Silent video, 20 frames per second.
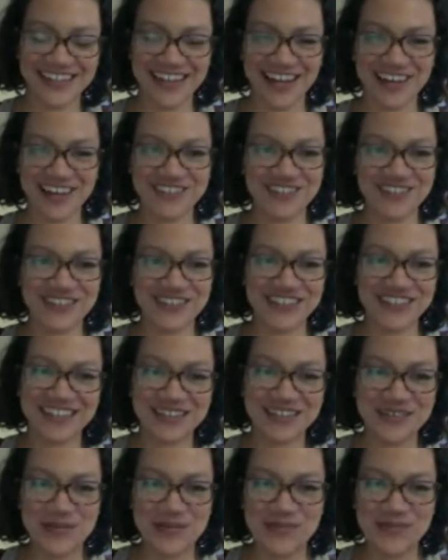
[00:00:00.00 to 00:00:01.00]
I will
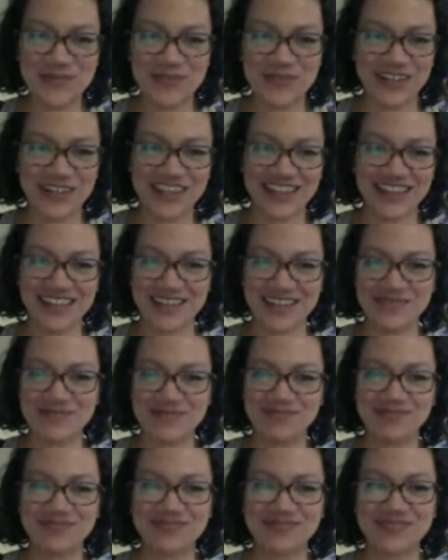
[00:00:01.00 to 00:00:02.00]
incorporate them
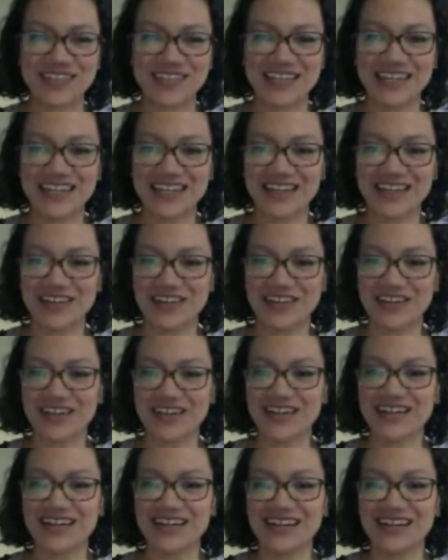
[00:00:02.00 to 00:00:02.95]
here.